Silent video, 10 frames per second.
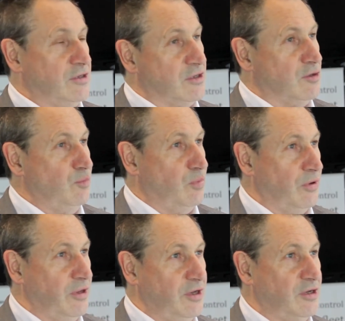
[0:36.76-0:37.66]
is a
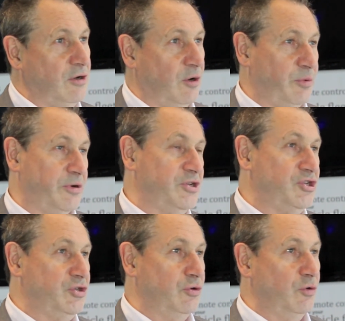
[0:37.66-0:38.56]
complete
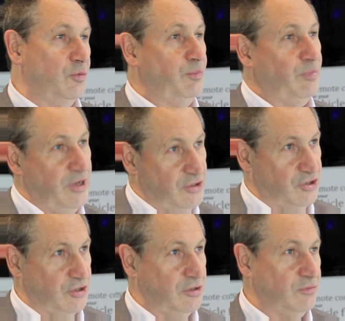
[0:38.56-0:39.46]
operational
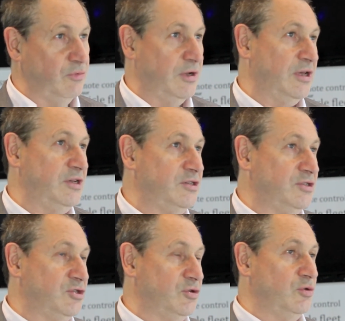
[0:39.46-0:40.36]
picture related
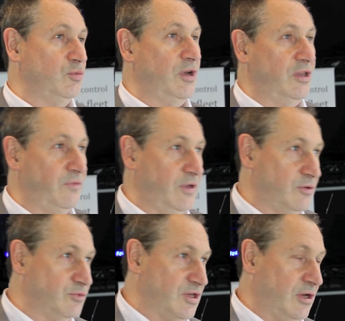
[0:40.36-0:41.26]
to where the
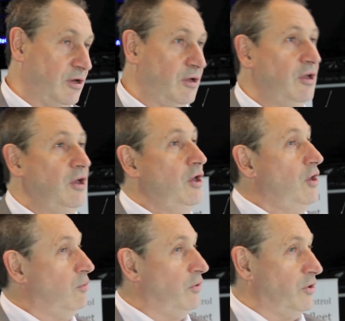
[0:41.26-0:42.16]
vehicles are,
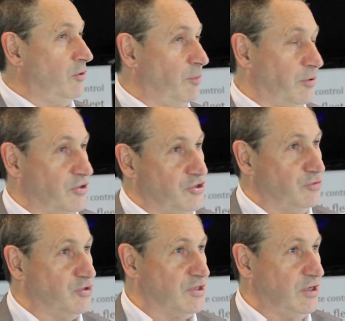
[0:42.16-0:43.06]
what their
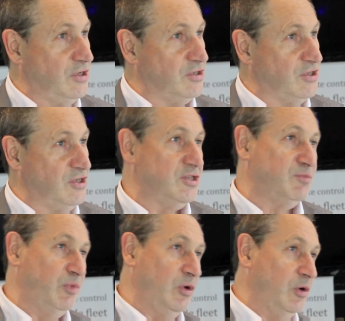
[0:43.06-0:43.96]
operational status is,
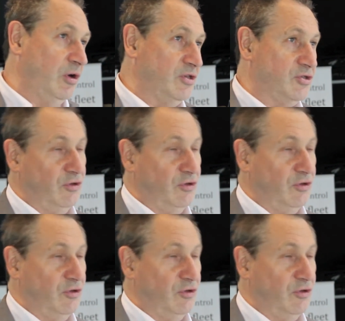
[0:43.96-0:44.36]
blue lights